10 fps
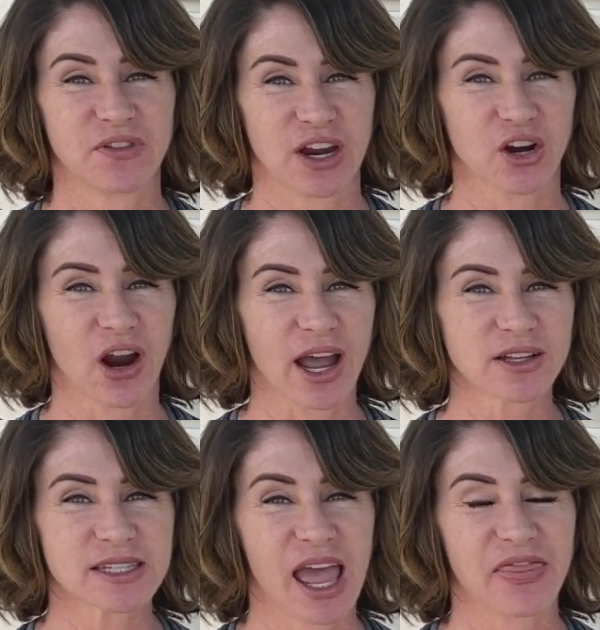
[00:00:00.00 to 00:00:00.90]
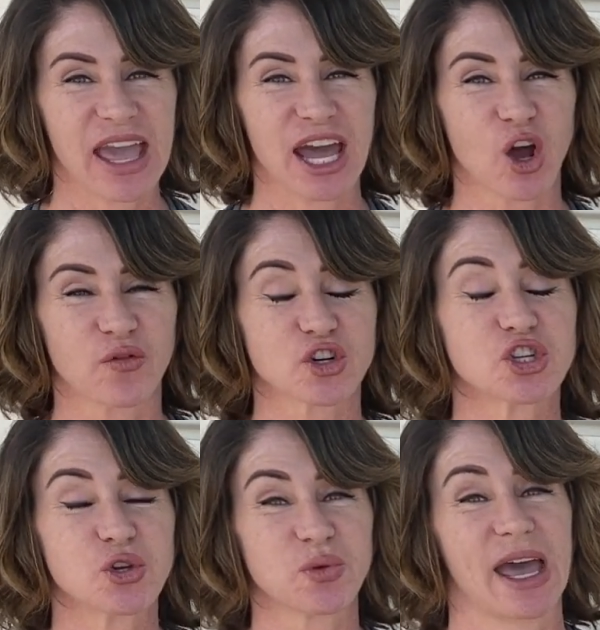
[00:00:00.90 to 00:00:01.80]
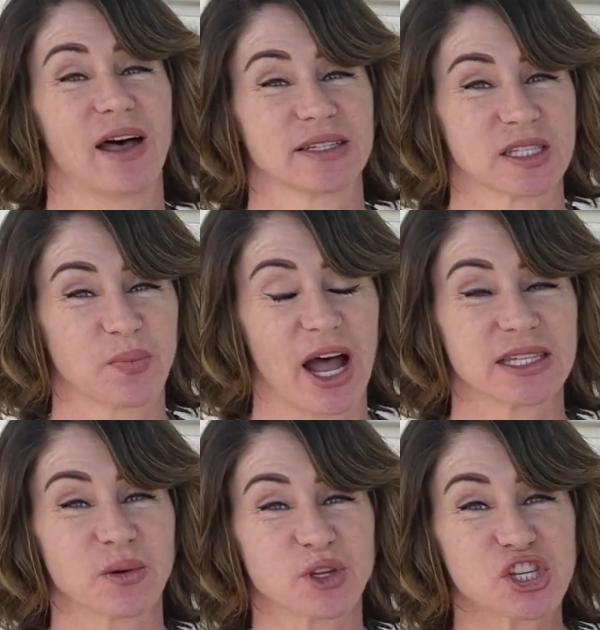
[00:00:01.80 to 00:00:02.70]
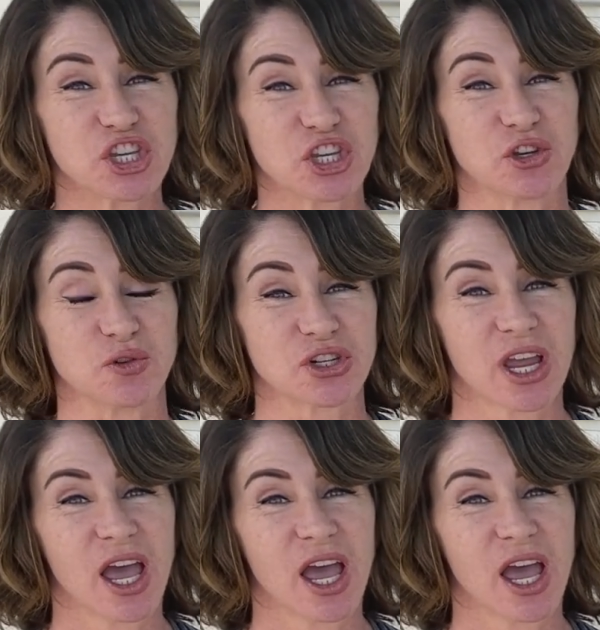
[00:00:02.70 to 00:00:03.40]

Fairgrounds and they had over 2,000 spots. It was huge.